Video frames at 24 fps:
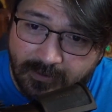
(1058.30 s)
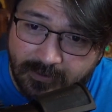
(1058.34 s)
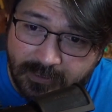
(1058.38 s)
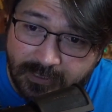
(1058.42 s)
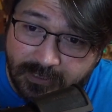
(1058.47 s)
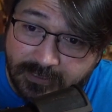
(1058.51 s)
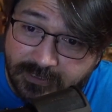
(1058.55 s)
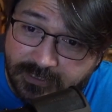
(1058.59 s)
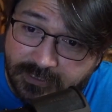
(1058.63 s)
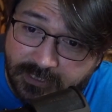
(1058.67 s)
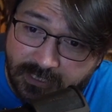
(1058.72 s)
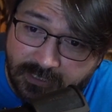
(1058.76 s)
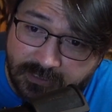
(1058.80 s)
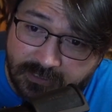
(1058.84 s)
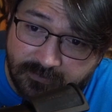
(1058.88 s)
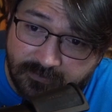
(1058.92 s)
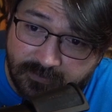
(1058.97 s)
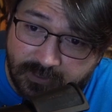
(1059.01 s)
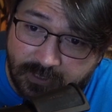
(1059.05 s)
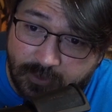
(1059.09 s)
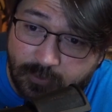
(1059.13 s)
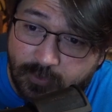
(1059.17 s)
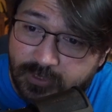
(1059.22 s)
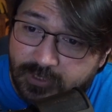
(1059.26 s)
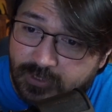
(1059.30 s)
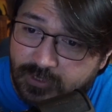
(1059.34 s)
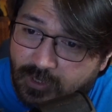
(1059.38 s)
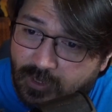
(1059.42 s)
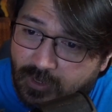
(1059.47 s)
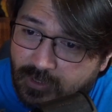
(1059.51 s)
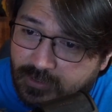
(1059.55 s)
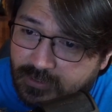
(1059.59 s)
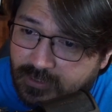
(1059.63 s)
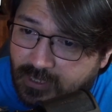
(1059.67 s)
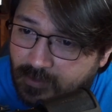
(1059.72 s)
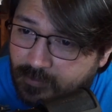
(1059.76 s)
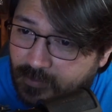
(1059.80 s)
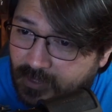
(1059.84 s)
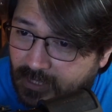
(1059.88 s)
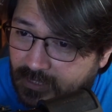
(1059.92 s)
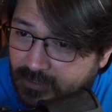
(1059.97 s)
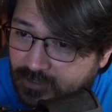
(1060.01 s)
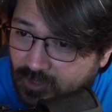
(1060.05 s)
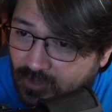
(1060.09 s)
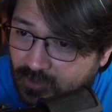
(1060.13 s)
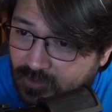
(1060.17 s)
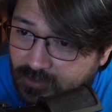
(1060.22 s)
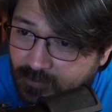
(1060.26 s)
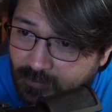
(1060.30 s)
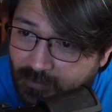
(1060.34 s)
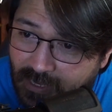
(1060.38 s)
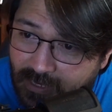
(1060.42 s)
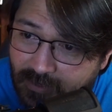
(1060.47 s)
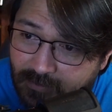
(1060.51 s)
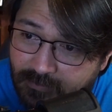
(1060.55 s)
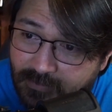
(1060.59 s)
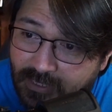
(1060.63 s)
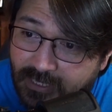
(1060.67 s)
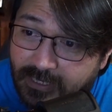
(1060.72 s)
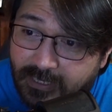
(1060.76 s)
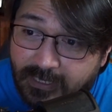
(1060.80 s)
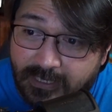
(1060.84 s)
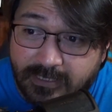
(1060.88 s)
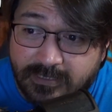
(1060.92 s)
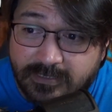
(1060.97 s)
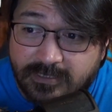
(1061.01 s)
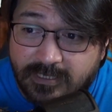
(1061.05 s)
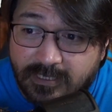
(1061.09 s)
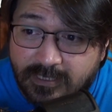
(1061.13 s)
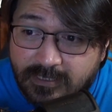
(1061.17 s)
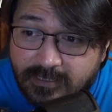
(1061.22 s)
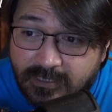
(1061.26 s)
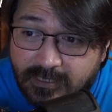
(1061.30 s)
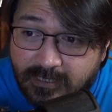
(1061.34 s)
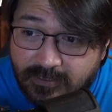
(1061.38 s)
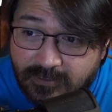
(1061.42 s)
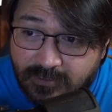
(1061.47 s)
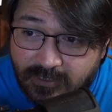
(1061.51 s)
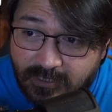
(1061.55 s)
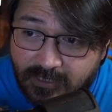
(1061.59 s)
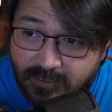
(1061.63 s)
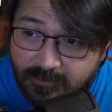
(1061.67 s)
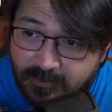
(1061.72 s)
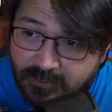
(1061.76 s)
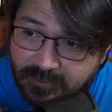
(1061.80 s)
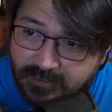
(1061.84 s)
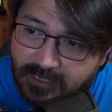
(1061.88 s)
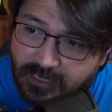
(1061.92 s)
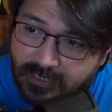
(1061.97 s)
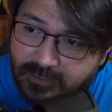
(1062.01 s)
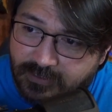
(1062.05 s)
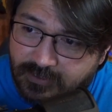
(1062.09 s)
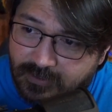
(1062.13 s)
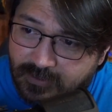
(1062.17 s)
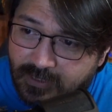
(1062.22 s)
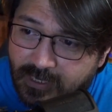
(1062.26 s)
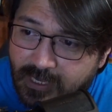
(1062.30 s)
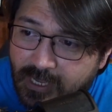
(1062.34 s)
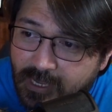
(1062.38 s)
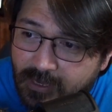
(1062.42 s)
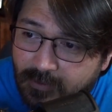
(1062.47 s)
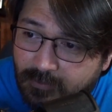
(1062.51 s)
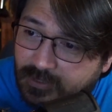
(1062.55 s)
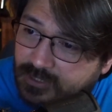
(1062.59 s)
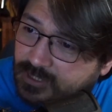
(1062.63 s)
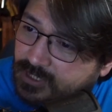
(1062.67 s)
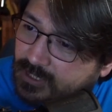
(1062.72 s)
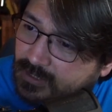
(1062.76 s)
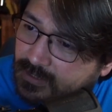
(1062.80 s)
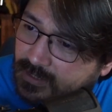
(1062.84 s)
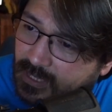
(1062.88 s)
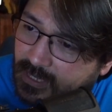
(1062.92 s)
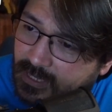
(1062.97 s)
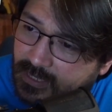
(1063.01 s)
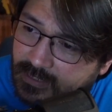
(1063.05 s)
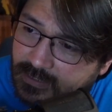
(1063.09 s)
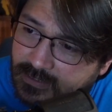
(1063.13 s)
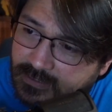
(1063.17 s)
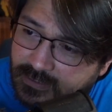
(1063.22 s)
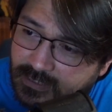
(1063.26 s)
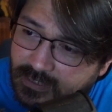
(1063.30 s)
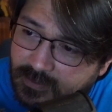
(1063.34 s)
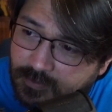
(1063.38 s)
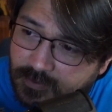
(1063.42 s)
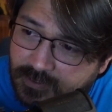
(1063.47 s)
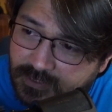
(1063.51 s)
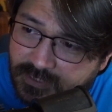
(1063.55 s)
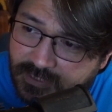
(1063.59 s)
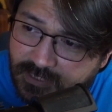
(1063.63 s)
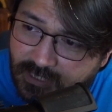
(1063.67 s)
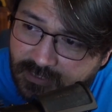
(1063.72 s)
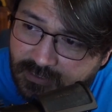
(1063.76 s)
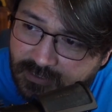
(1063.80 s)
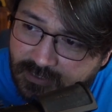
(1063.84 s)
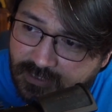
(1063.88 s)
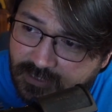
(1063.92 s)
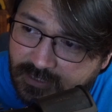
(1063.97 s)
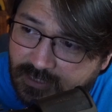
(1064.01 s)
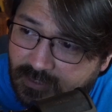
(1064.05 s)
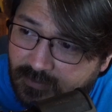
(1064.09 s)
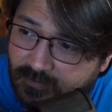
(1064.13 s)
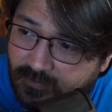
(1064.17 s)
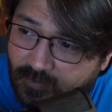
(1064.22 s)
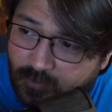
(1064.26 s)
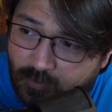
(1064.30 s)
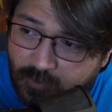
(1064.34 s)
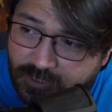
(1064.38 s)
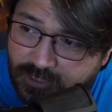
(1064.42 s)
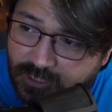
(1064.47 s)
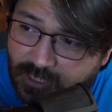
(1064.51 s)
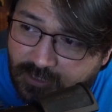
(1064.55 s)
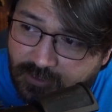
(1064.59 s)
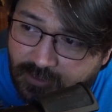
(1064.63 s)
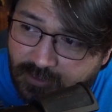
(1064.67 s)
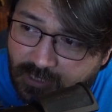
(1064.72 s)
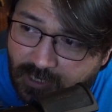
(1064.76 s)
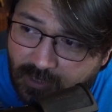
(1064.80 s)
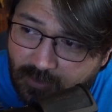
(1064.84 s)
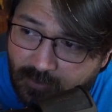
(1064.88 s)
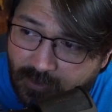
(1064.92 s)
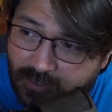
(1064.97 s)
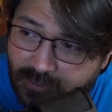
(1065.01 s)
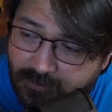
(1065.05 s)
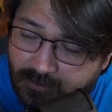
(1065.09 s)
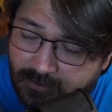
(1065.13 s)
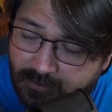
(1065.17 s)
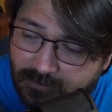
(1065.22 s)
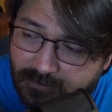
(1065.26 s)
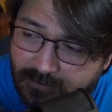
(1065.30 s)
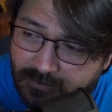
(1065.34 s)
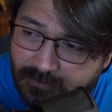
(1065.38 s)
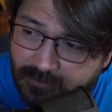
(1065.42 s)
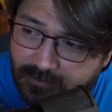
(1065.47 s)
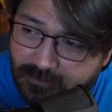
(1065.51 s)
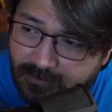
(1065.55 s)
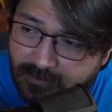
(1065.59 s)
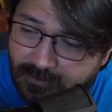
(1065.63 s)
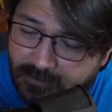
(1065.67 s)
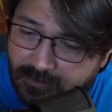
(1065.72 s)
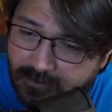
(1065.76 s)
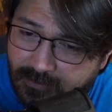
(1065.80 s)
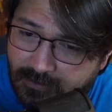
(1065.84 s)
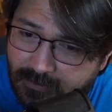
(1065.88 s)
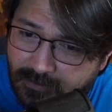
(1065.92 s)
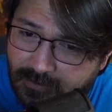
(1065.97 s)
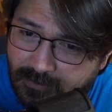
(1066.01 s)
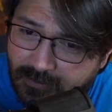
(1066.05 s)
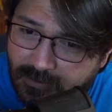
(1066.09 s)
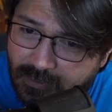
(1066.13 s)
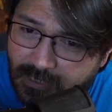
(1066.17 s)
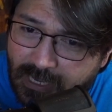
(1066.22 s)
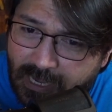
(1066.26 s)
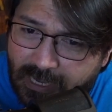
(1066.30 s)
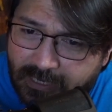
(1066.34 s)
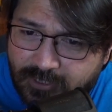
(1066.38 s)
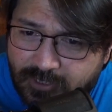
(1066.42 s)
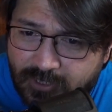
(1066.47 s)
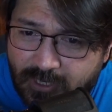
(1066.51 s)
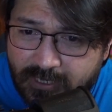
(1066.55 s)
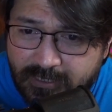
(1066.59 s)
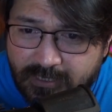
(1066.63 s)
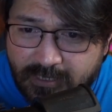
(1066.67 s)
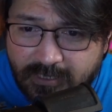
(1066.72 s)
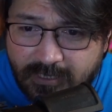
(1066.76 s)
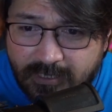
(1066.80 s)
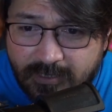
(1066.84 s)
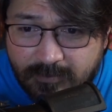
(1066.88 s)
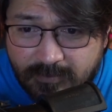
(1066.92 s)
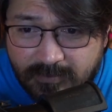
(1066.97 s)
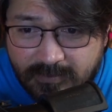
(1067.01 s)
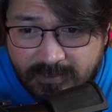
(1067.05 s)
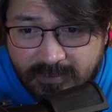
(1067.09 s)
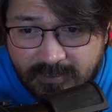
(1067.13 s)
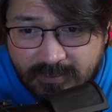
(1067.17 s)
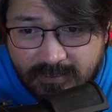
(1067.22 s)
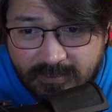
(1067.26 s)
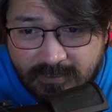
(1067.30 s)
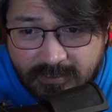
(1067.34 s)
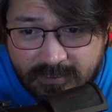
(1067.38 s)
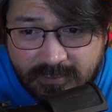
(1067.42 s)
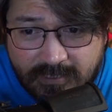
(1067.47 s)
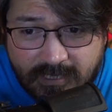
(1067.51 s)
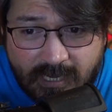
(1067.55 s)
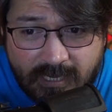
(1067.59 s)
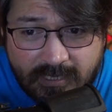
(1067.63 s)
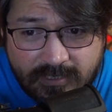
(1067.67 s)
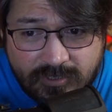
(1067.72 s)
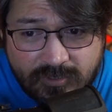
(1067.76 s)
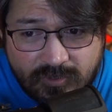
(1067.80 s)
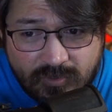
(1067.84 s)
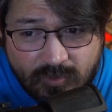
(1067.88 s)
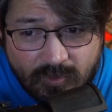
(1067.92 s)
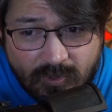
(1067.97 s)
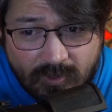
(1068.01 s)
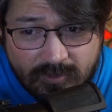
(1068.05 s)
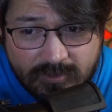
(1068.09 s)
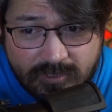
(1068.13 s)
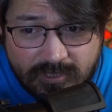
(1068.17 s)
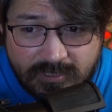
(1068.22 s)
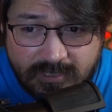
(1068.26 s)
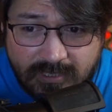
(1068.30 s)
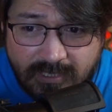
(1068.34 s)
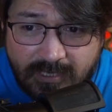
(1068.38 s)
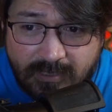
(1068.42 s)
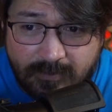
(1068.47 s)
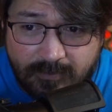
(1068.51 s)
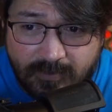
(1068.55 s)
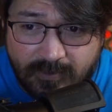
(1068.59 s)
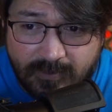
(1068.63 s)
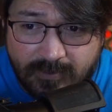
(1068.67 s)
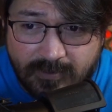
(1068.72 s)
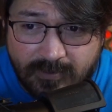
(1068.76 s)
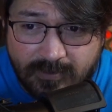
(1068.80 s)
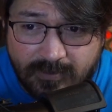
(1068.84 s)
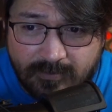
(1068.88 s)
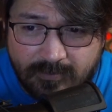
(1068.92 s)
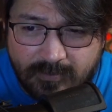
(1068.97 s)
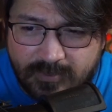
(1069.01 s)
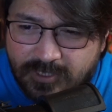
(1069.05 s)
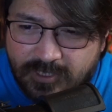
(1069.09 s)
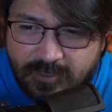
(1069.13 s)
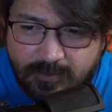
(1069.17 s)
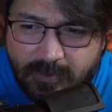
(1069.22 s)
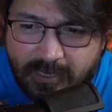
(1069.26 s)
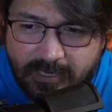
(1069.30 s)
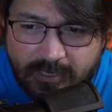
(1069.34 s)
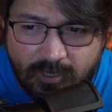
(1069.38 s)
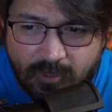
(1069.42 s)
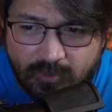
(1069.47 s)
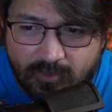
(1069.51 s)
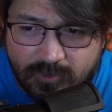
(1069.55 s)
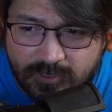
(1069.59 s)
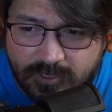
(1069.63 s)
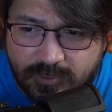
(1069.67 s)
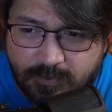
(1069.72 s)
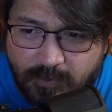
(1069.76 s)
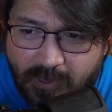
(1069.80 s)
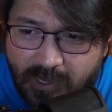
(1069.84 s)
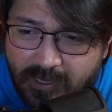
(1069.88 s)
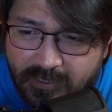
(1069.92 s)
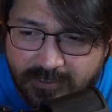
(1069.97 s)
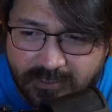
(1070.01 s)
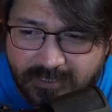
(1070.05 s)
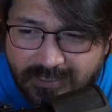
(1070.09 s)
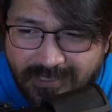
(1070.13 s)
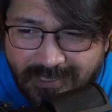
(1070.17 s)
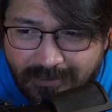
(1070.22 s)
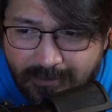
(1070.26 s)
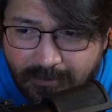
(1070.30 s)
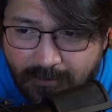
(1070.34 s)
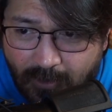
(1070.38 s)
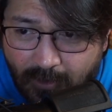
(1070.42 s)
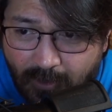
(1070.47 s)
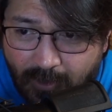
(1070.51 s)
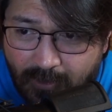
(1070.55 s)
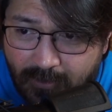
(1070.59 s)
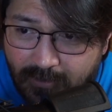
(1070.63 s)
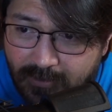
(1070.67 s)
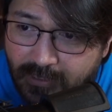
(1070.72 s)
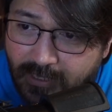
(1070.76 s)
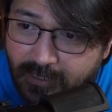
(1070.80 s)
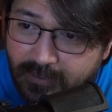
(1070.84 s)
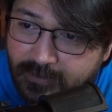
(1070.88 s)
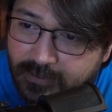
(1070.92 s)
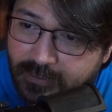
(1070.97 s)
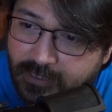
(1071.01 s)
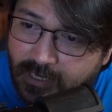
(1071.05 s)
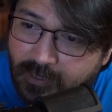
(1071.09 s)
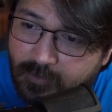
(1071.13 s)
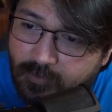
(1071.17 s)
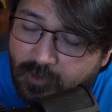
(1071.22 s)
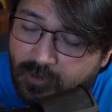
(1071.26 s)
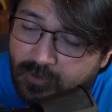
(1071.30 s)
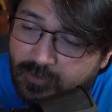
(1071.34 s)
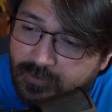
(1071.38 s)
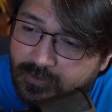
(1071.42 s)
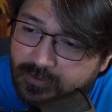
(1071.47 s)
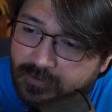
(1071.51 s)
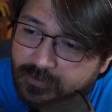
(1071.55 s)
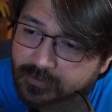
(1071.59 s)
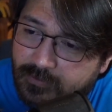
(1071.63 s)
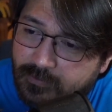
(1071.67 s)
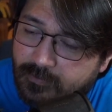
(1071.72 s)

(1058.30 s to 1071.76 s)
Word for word: Instinctively, with the dawn coming, I turned to Madam Mina, intending to hypnotize her, but she lay in a deep and sudden sleep from which I could not wake her. I tried to hypnotize through her sleep, but she made no response, none at all, and the day broke.